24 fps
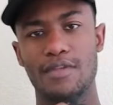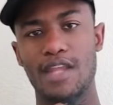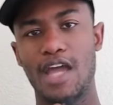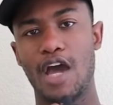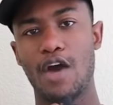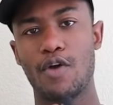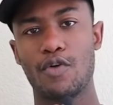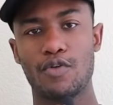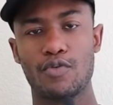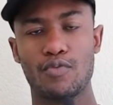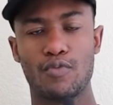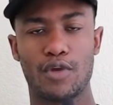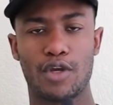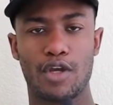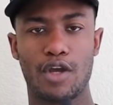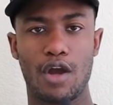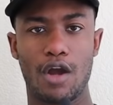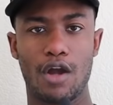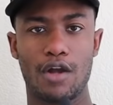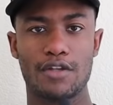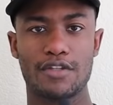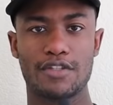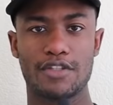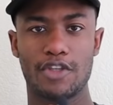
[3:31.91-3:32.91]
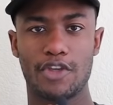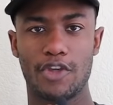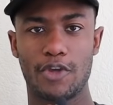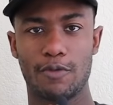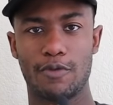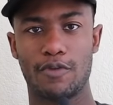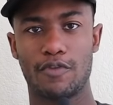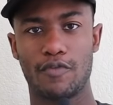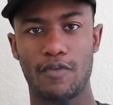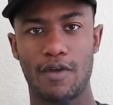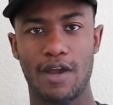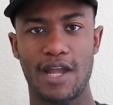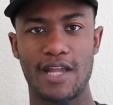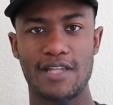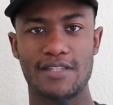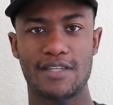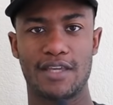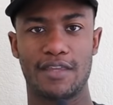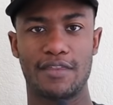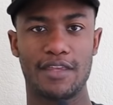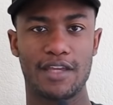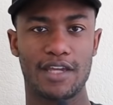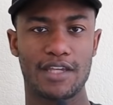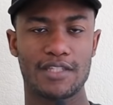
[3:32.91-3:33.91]
Now, in regards to human rights,
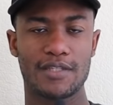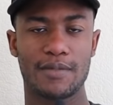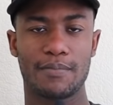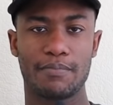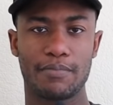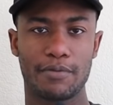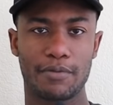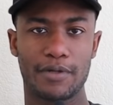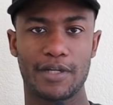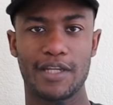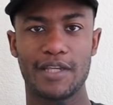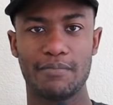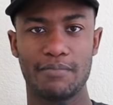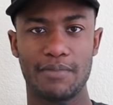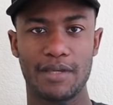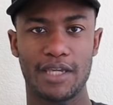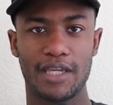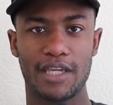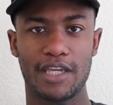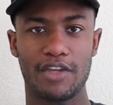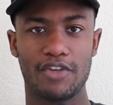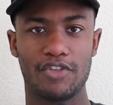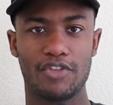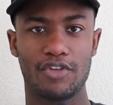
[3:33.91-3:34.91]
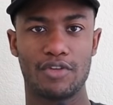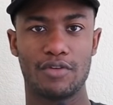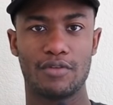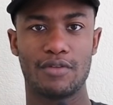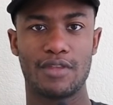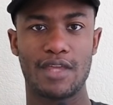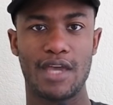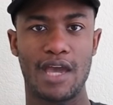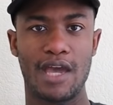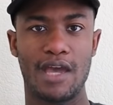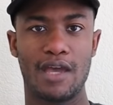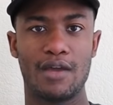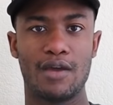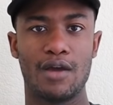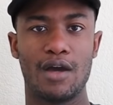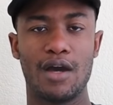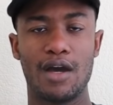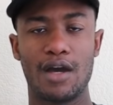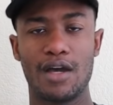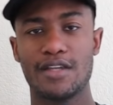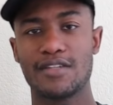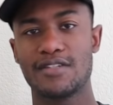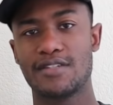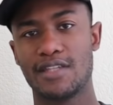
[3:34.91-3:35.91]
I think it's a pretty big issue that
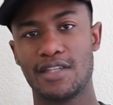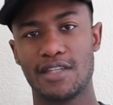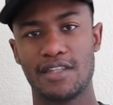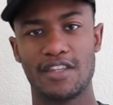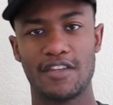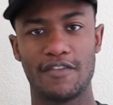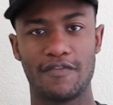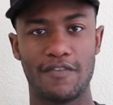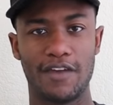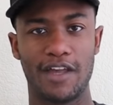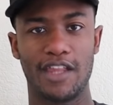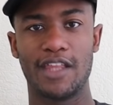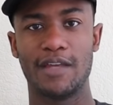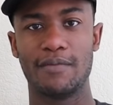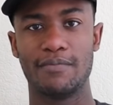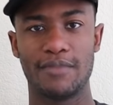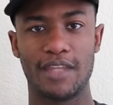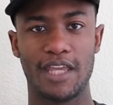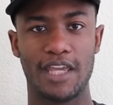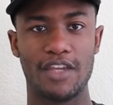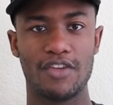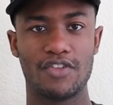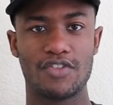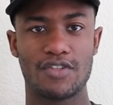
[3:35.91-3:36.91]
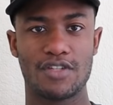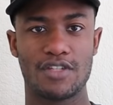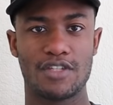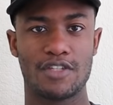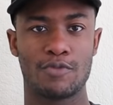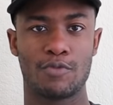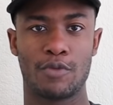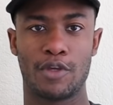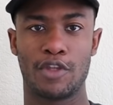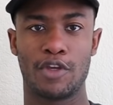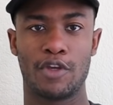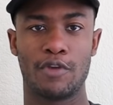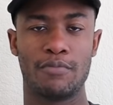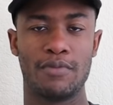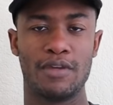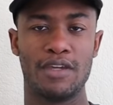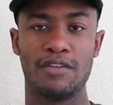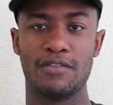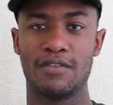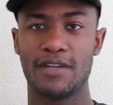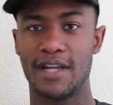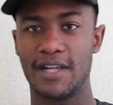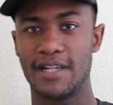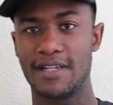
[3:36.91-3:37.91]
us in developed nations, whether it be
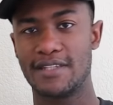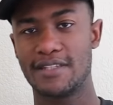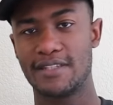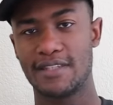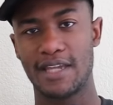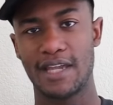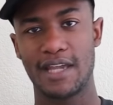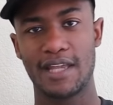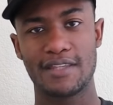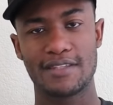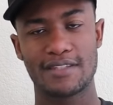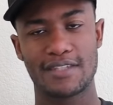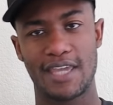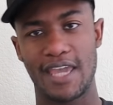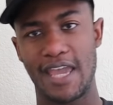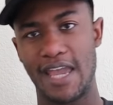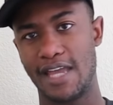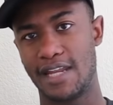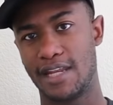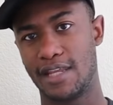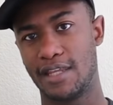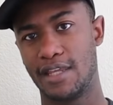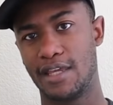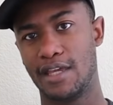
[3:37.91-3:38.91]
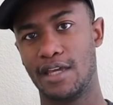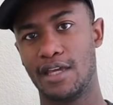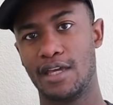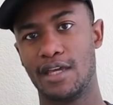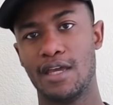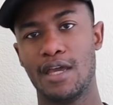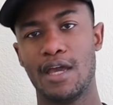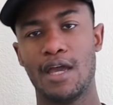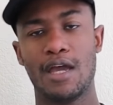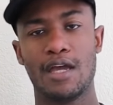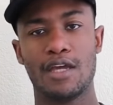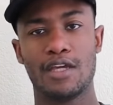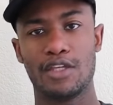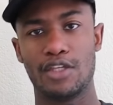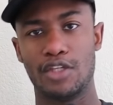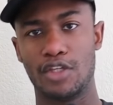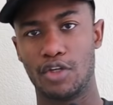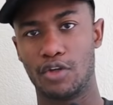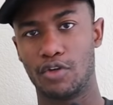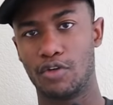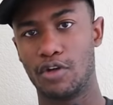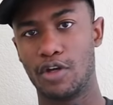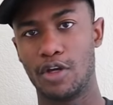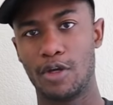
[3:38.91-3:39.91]
United States, Canada,
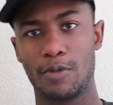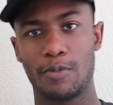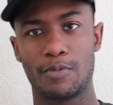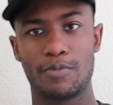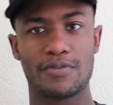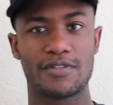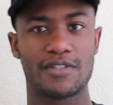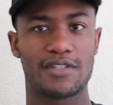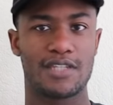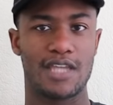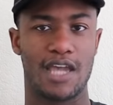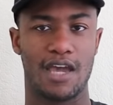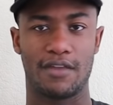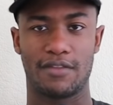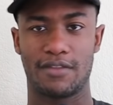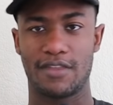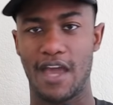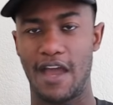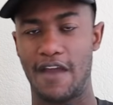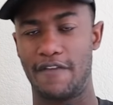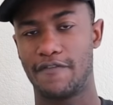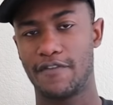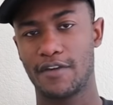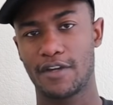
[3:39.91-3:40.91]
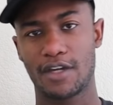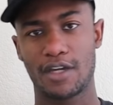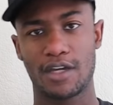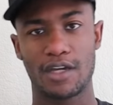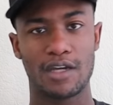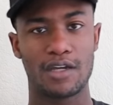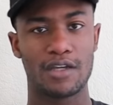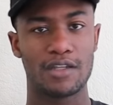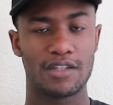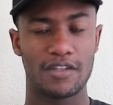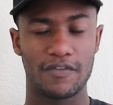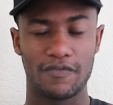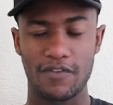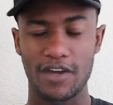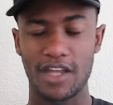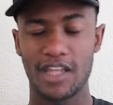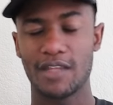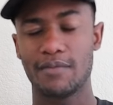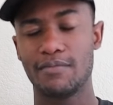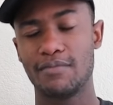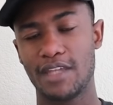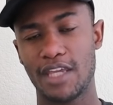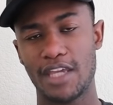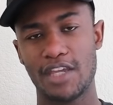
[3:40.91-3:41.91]
Europe, South Africa,
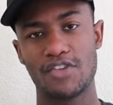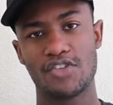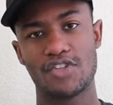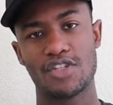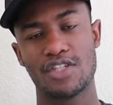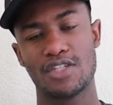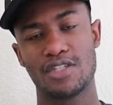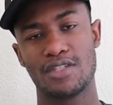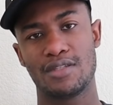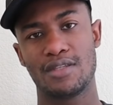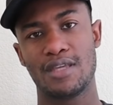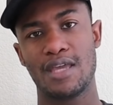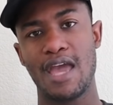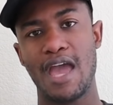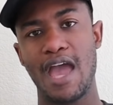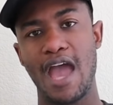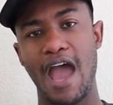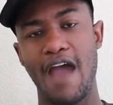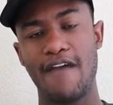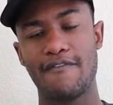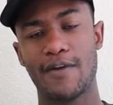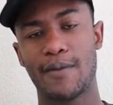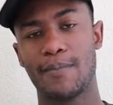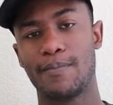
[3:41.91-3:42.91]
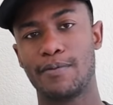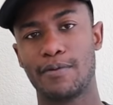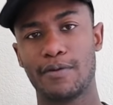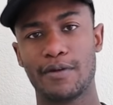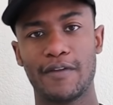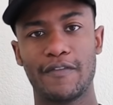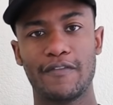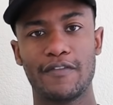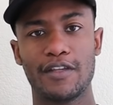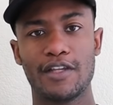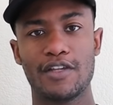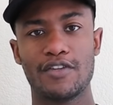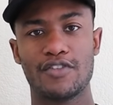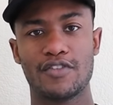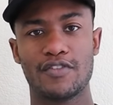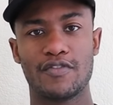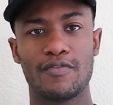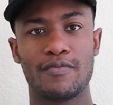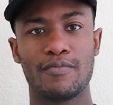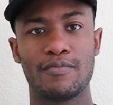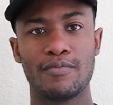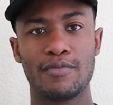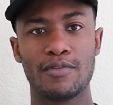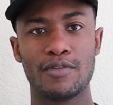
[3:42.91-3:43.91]
developed nations have a privilege
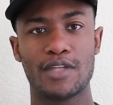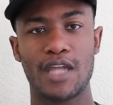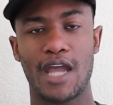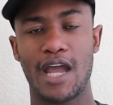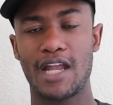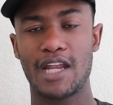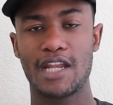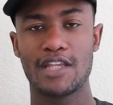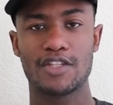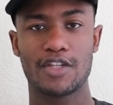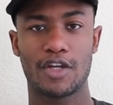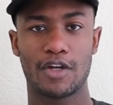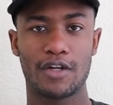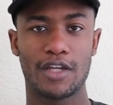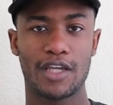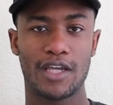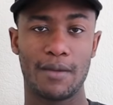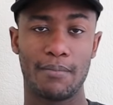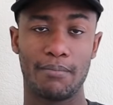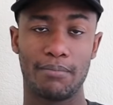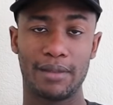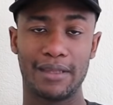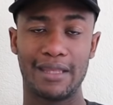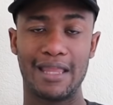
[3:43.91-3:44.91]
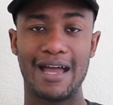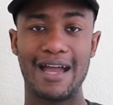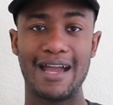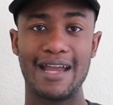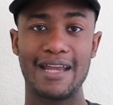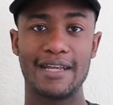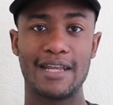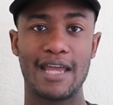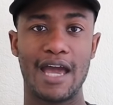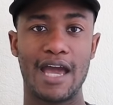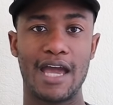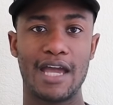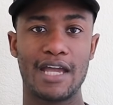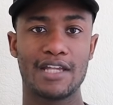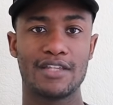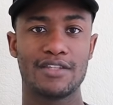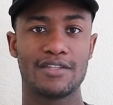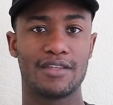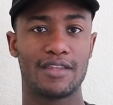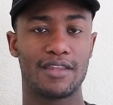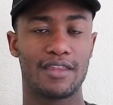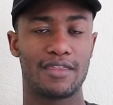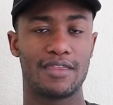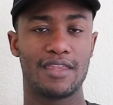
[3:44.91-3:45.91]
of kind of turning a blind eye
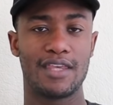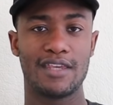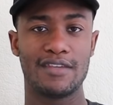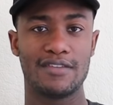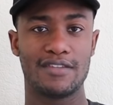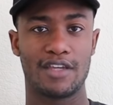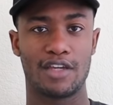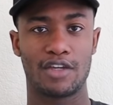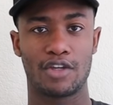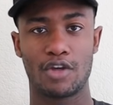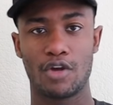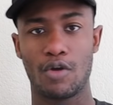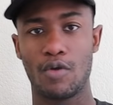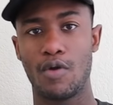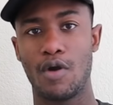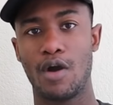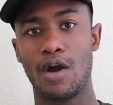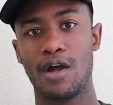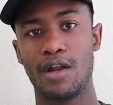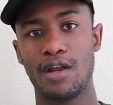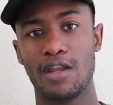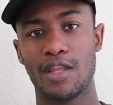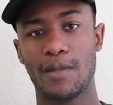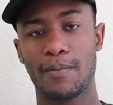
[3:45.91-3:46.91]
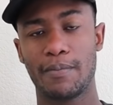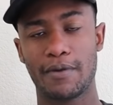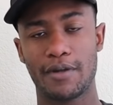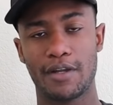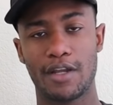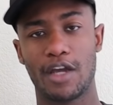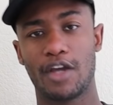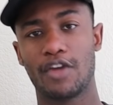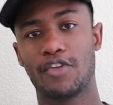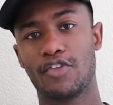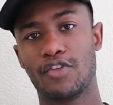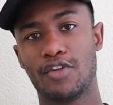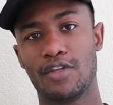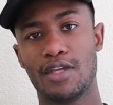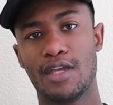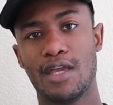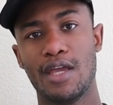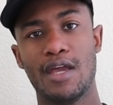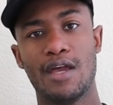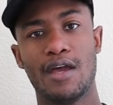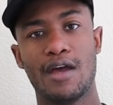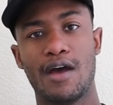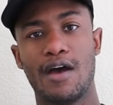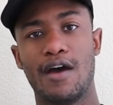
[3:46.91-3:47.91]
to the things that go on in the production
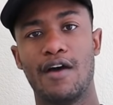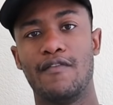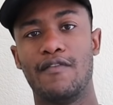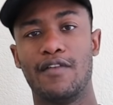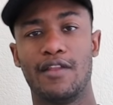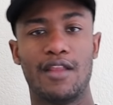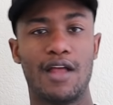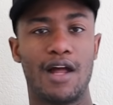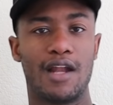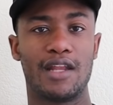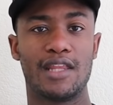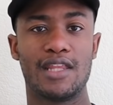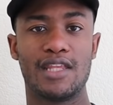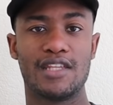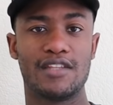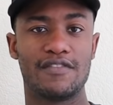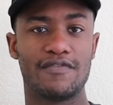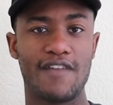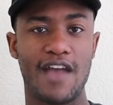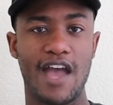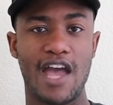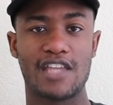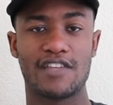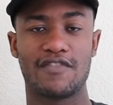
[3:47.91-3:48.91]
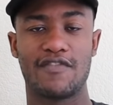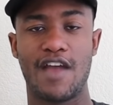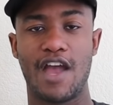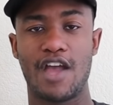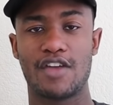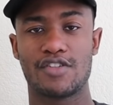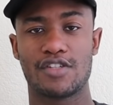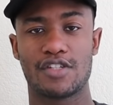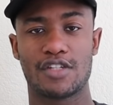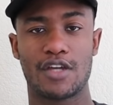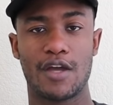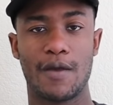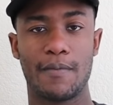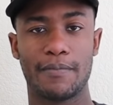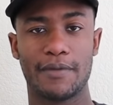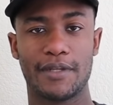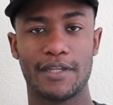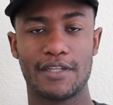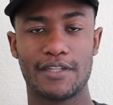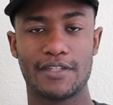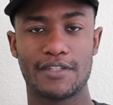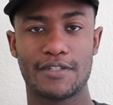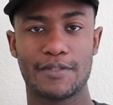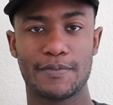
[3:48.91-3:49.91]
of a lot of these fast fashion
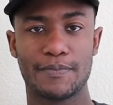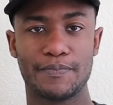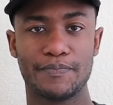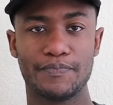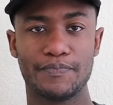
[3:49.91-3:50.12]
companies.